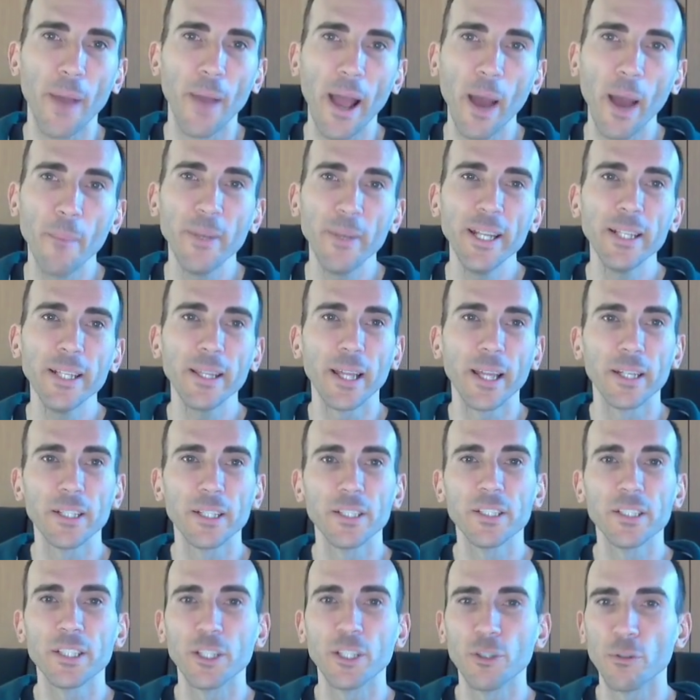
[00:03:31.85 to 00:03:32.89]
How many letters
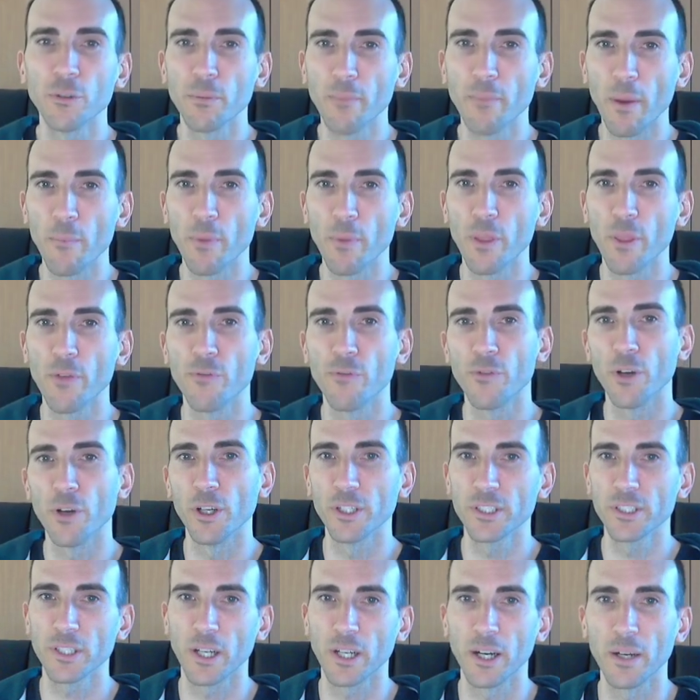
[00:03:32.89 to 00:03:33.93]
did you remember the
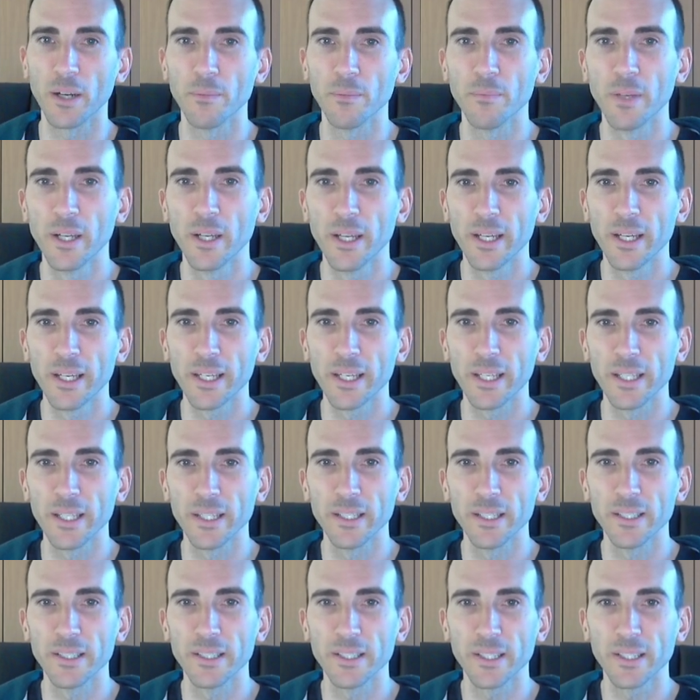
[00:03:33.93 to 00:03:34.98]
first time?
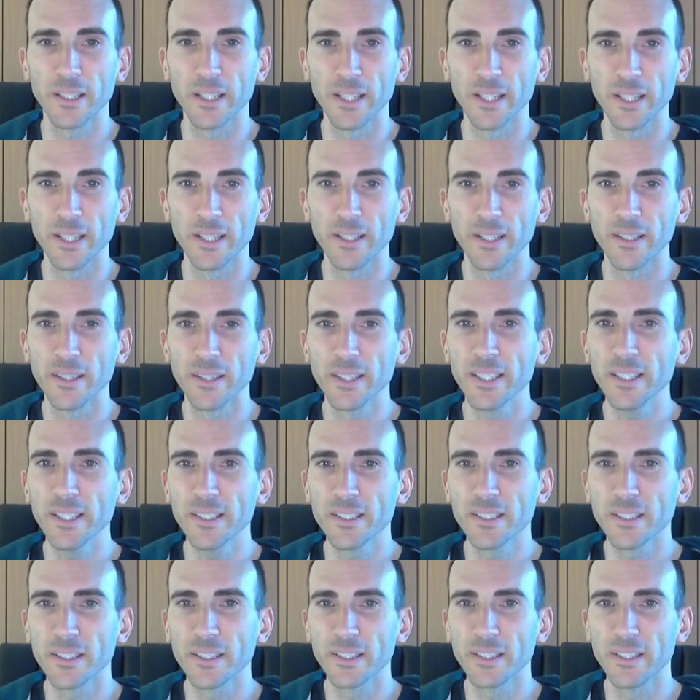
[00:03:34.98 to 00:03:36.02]
Here's the
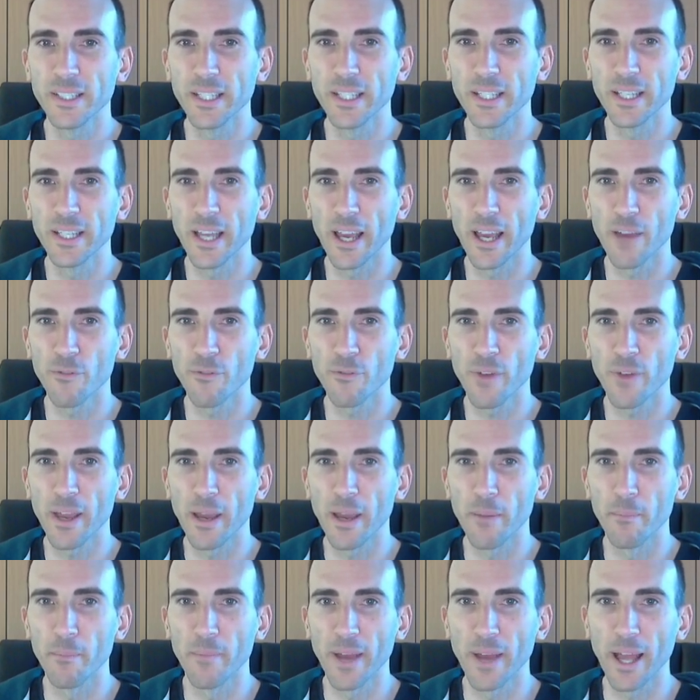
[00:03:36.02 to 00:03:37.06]
list,
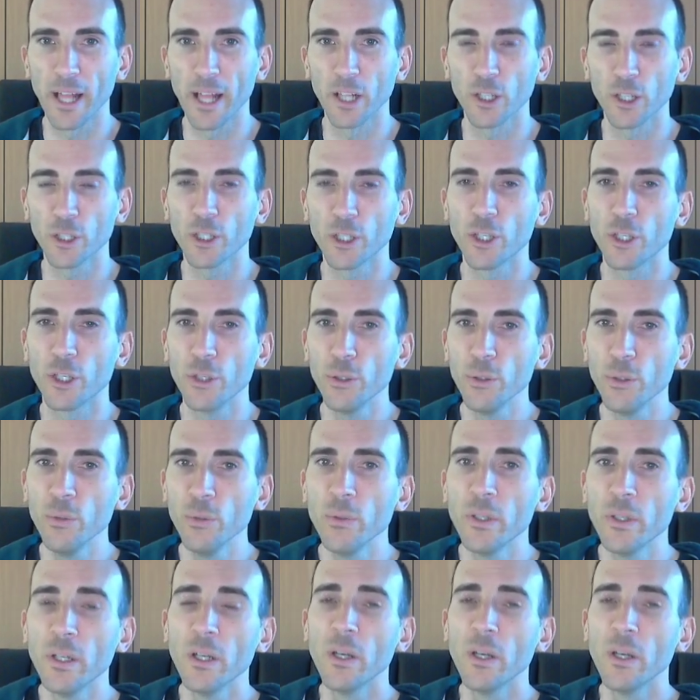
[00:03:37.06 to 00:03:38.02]
DFMLQ.